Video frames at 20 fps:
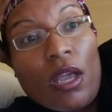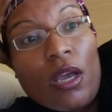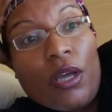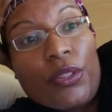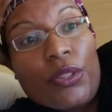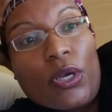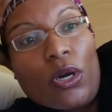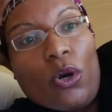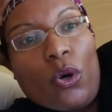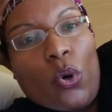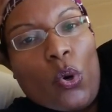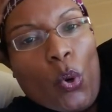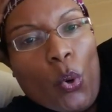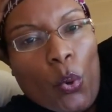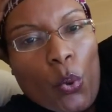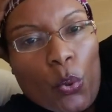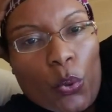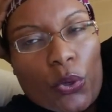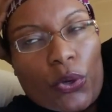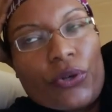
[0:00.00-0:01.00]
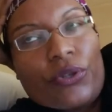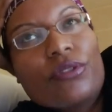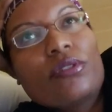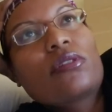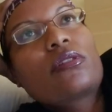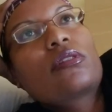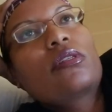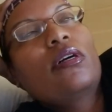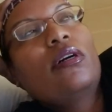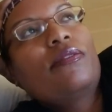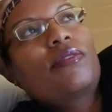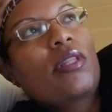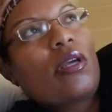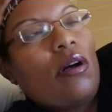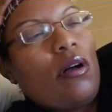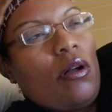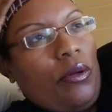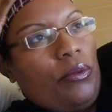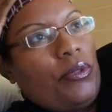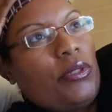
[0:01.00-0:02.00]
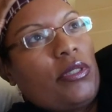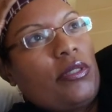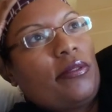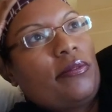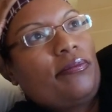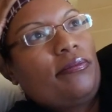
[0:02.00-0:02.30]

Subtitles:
The horns of the altar.